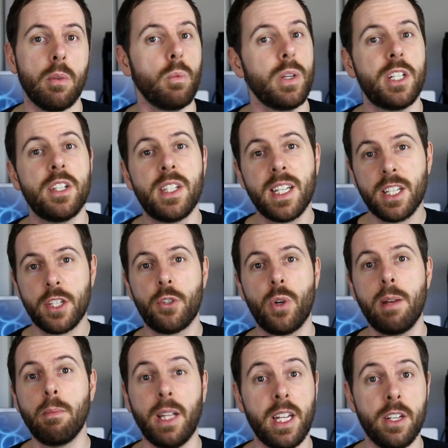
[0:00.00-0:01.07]
which is
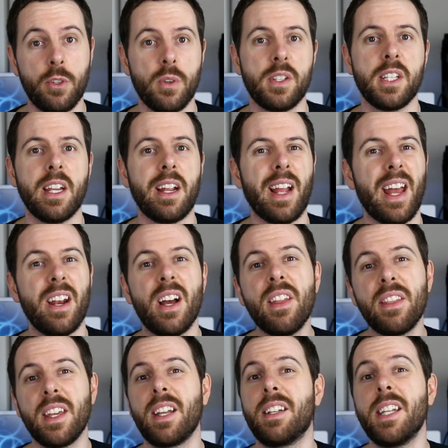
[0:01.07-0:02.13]
extremely interesting and I
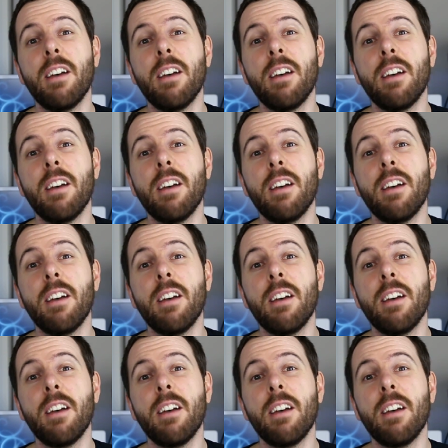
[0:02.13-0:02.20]
think